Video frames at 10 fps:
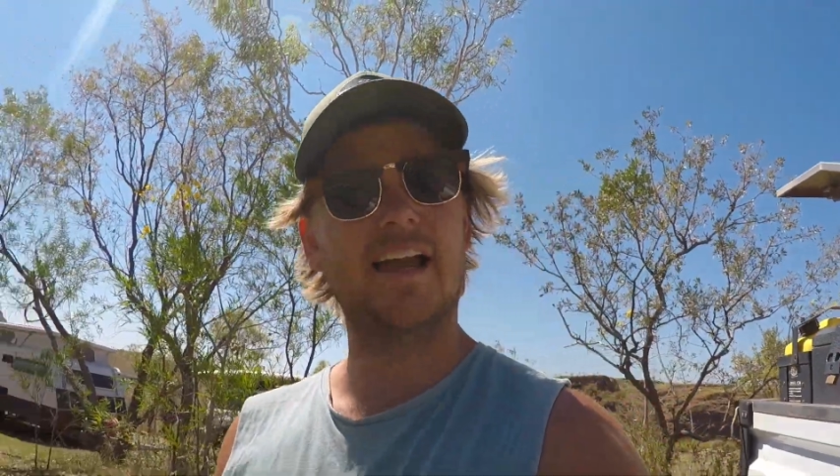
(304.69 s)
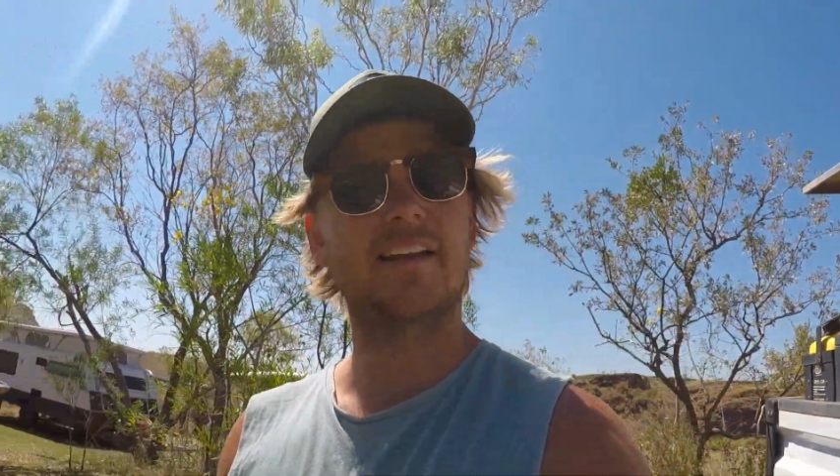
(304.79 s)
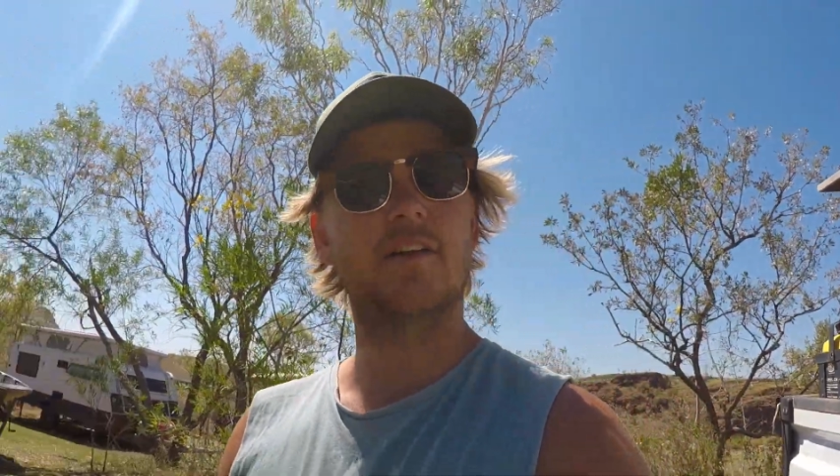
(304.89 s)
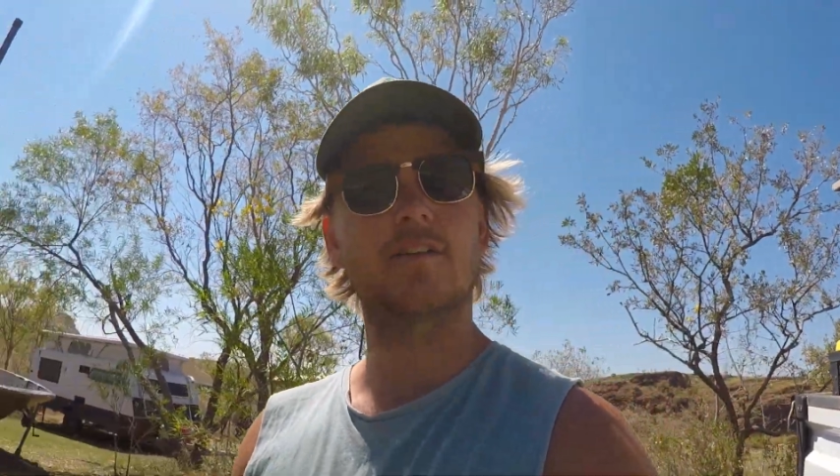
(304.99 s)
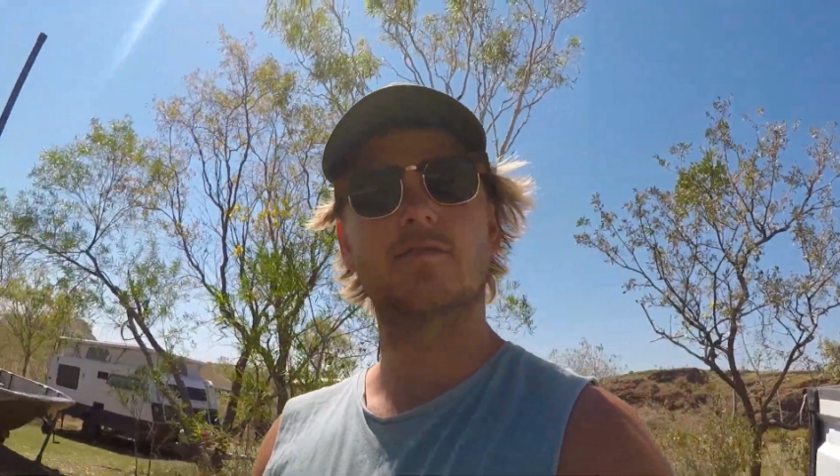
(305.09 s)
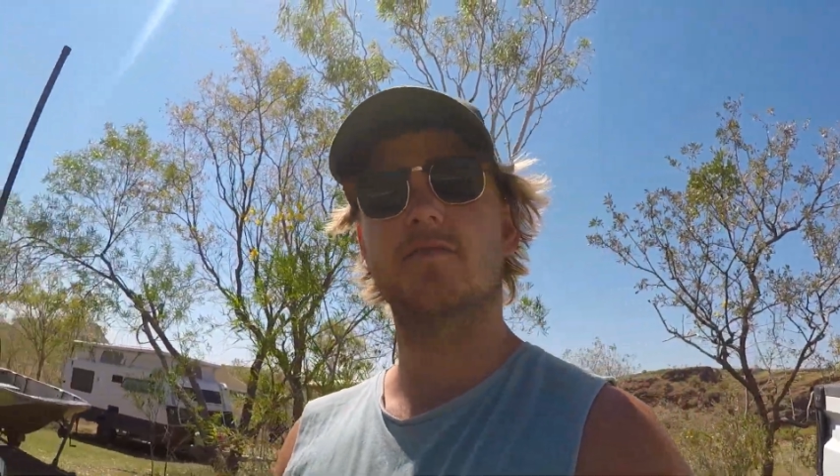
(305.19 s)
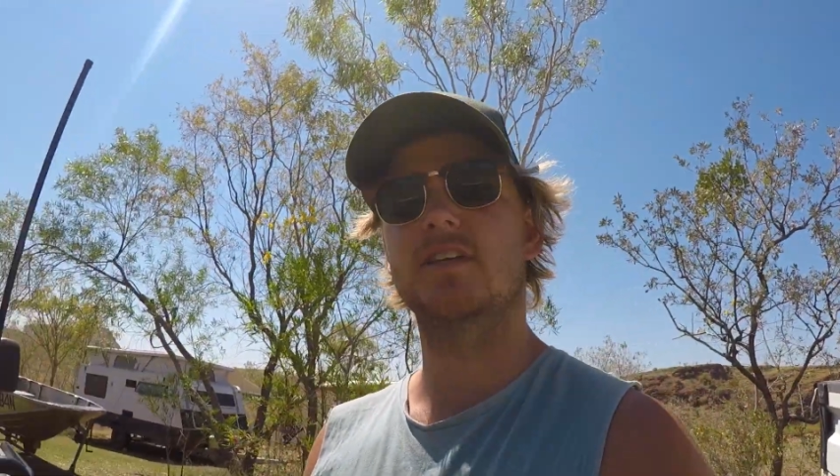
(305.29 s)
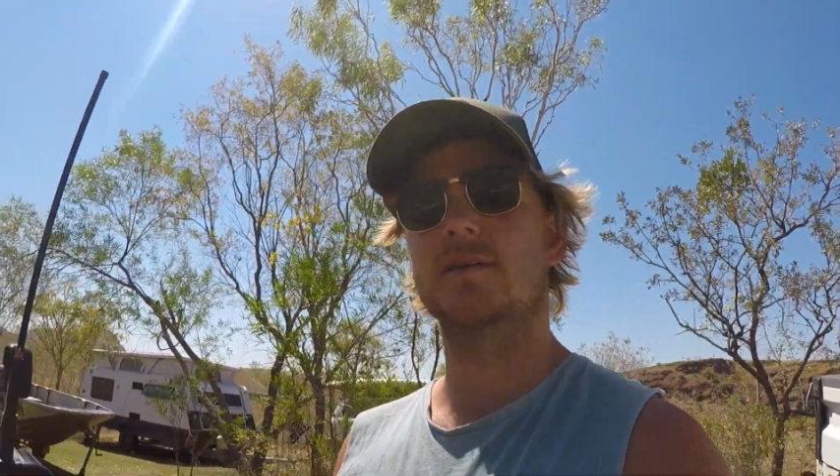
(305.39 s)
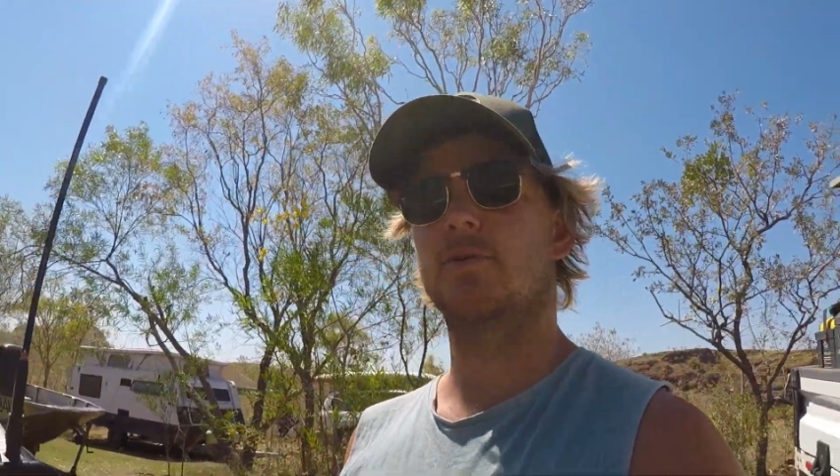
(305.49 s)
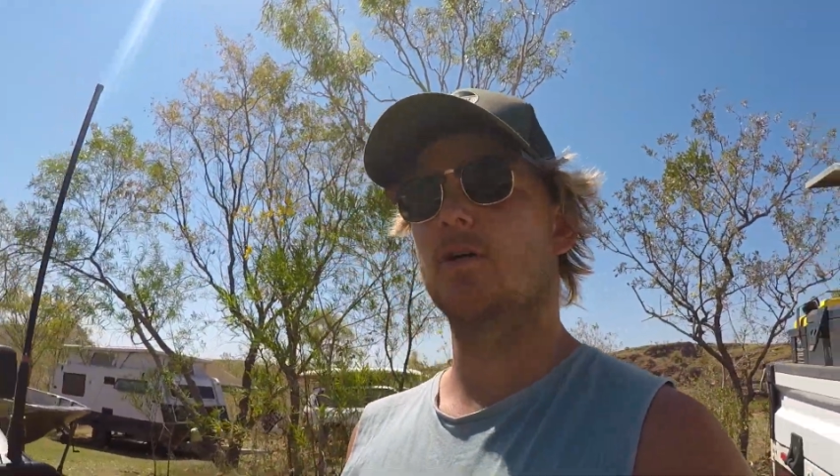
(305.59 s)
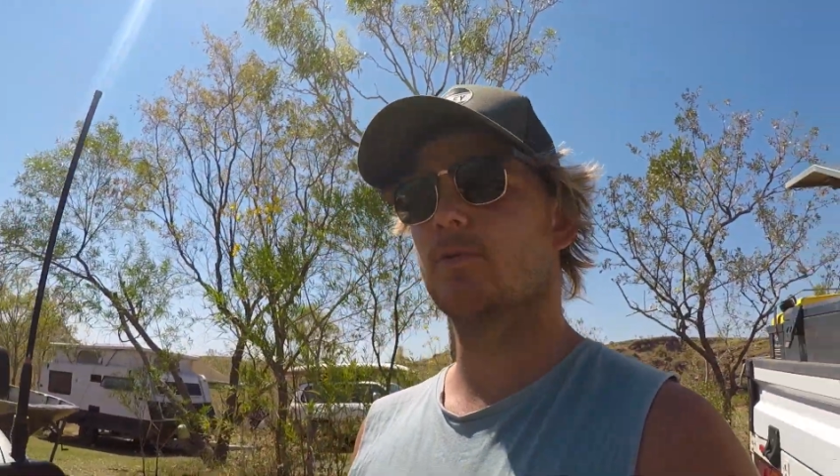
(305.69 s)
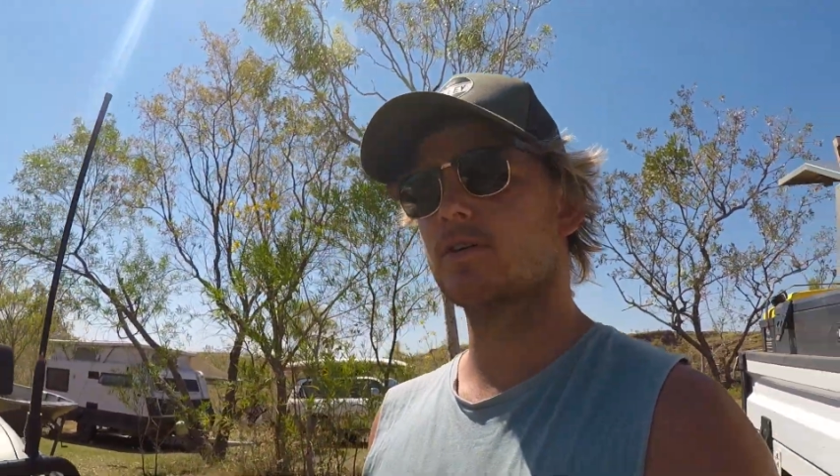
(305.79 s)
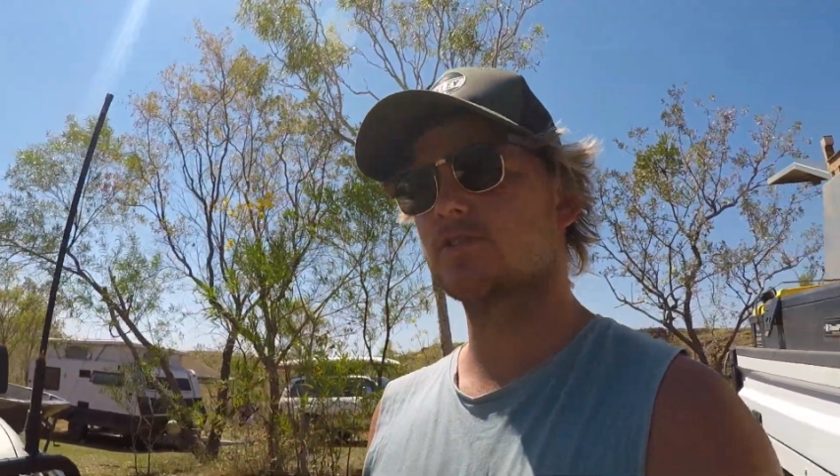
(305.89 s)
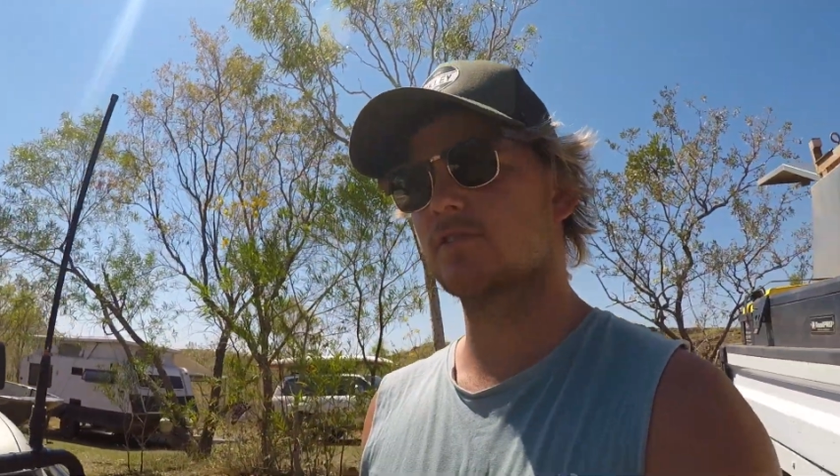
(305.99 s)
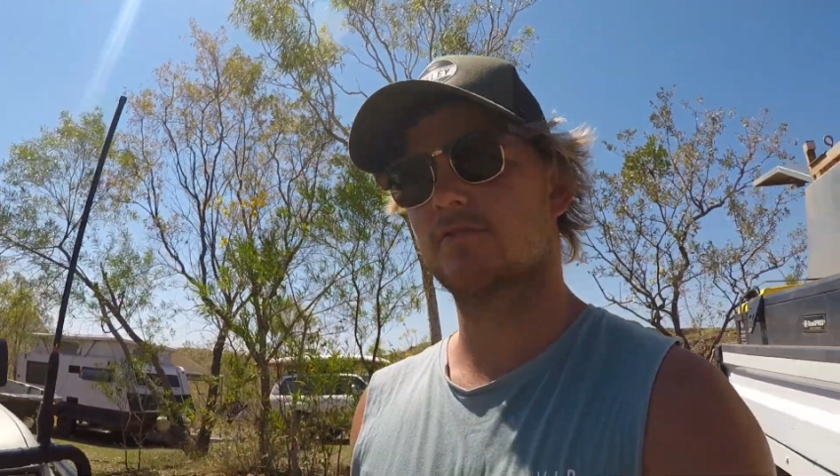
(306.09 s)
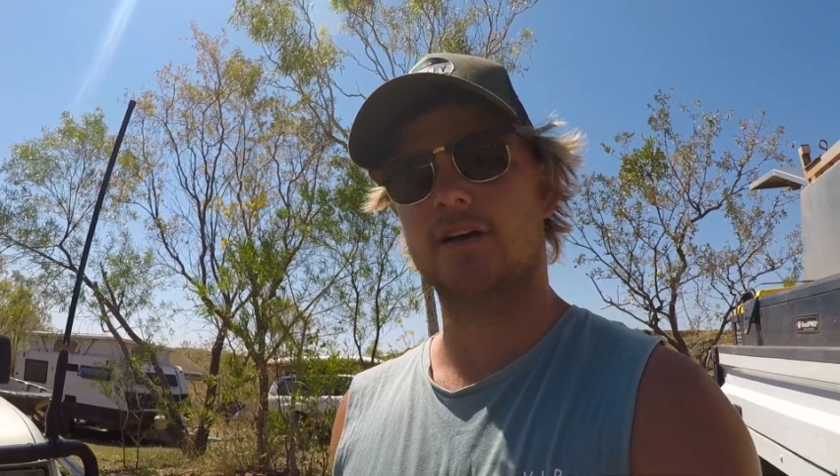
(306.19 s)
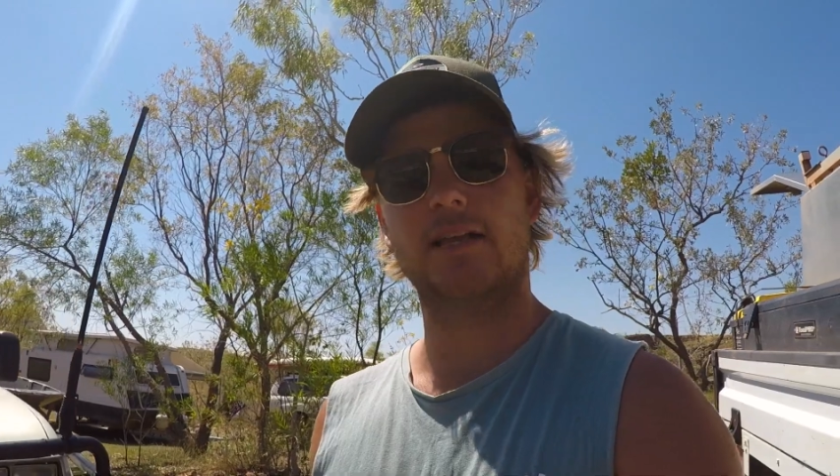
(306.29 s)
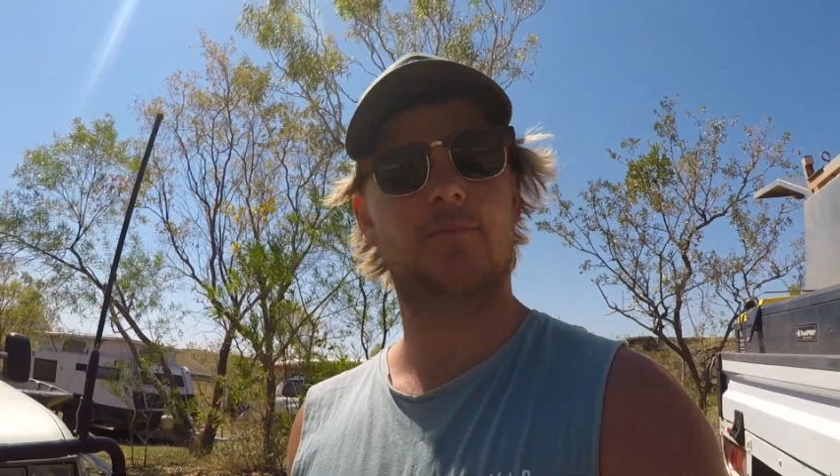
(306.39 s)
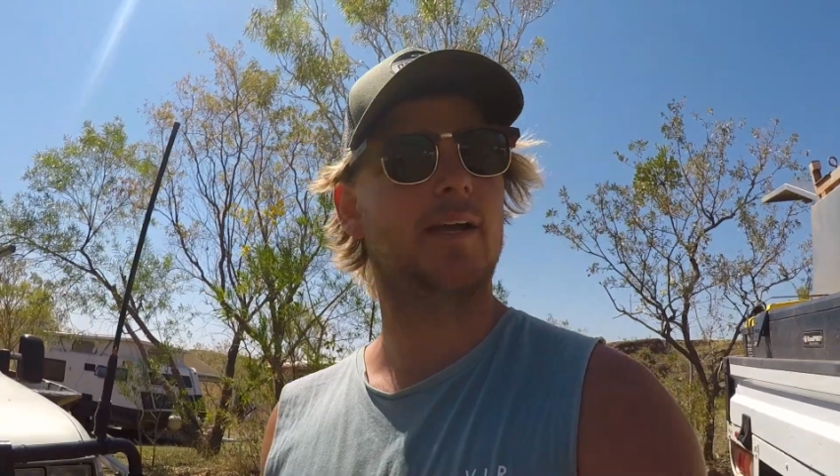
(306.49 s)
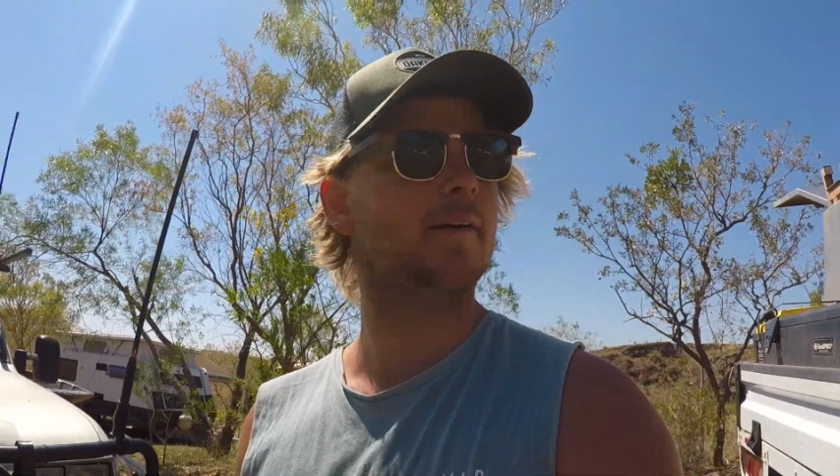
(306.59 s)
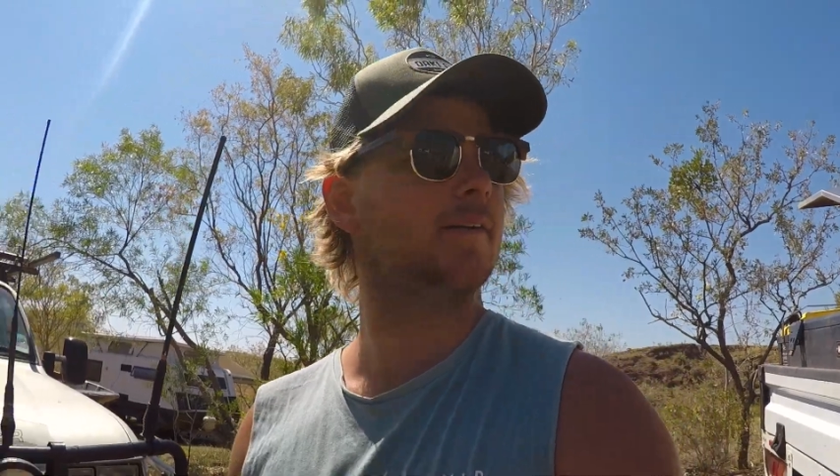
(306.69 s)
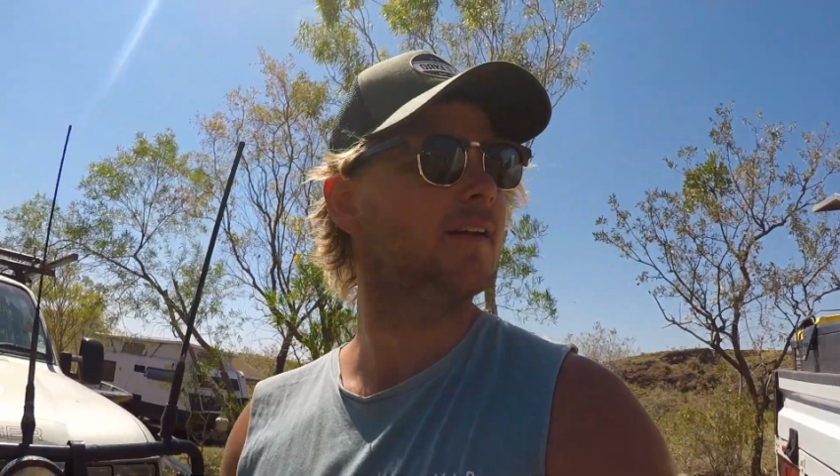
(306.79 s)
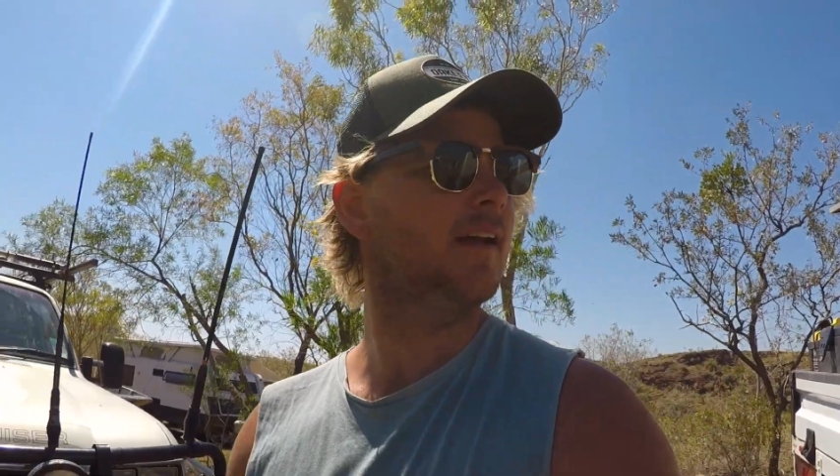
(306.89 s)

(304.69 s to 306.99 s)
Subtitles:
$18.50 per person for unpowered.